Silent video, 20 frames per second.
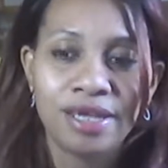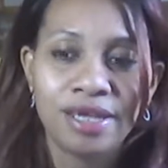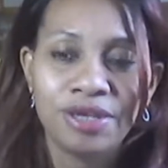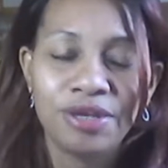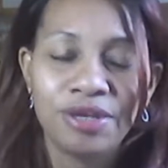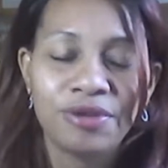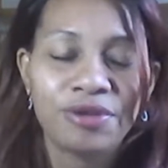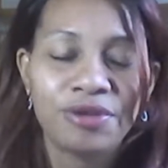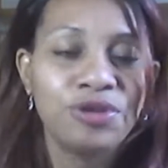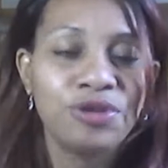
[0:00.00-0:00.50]

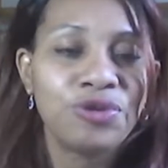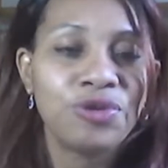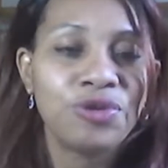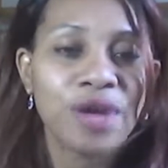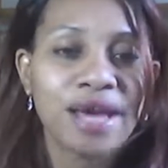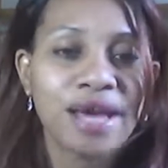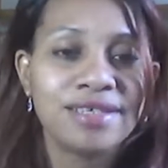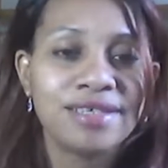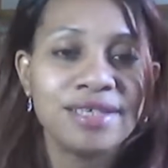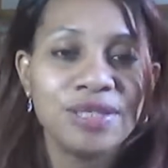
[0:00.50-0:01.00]

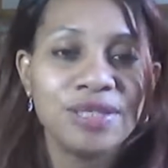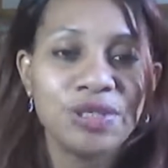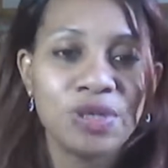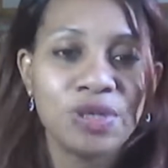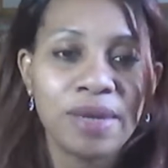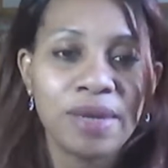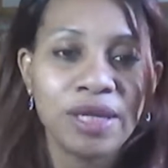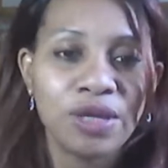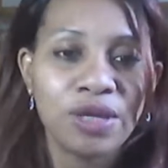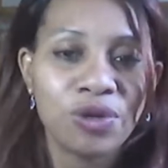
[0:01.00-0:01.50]
I see so
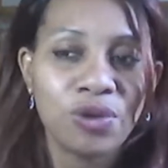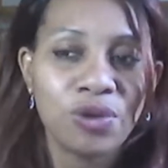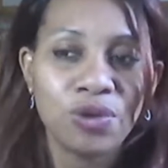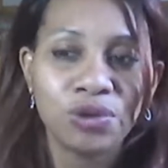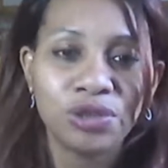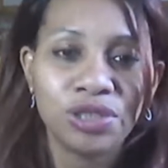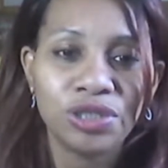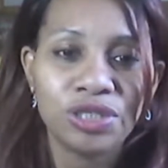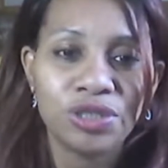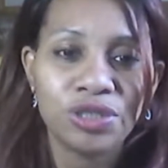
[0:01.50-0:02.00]
many
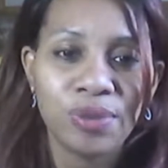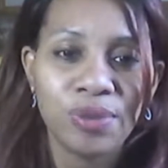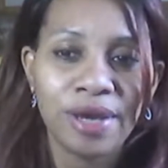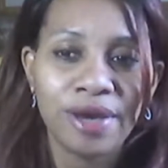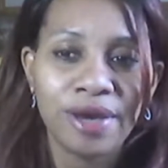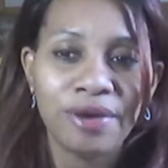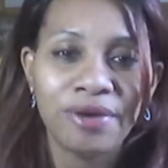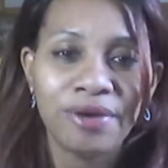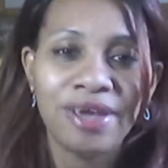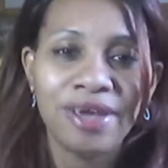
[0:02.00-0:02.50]
coaches
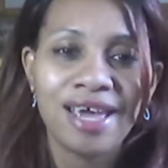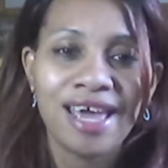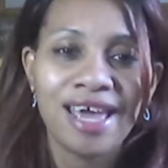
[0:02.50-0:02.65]
where